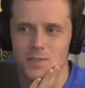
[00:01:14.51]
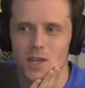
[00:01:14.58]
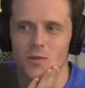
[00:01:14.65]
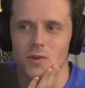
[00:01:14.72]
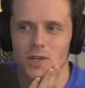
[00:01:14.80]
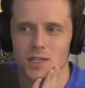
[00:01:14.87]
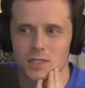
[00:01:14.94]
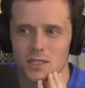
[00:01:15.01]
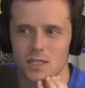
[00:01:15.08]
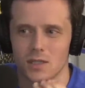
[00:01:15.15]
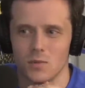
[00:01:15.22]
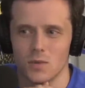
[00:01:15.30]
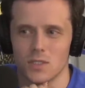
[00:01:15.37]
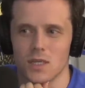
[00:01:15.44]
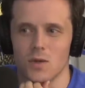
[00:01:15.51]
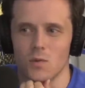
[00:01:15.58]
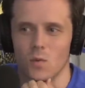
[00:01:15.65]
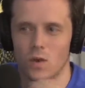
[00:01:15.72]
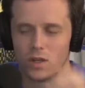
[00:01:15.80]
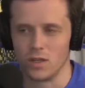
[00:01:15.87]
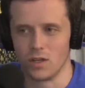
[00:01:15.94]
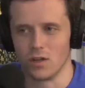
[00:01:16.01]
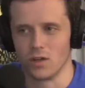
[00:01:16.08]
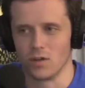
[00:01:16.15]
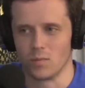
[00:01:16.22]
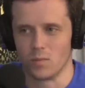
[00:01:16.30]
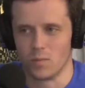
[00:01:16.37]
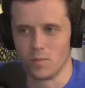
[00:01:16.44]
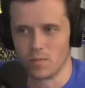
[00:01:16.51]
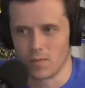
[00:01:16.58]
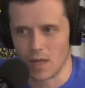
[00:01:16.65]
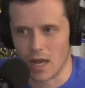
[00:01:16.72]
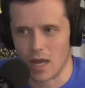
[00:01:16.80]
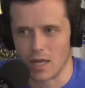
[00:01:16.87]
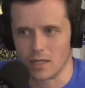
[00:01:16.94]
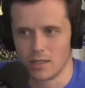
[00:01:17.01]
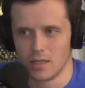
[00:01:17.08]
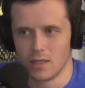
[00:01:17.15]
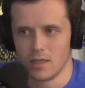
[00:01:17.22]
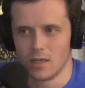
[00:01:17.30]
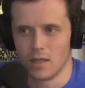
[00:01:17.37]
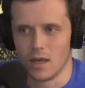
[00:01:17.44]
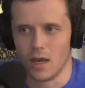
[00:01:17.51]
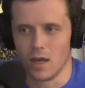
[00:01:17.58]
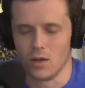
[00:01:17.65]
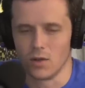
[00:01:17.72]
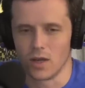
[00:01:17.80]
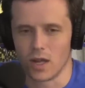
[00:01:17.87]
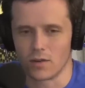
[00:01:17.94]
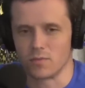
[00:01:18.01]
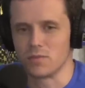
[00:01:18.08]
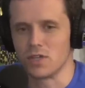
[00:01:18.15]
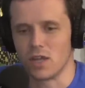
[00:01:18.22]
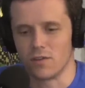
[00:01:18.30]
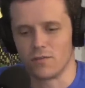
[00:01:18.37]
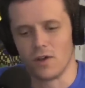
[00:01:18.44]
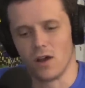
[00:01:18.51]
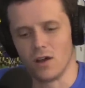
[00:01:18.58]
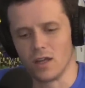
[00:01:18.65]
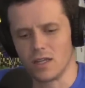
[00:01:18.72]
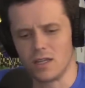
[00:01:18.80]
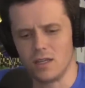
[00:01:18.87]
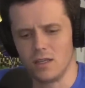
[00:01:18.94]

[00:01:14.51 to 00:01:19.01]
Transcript: John Rudninsky was a 1-year guy. Who got it from JFL, and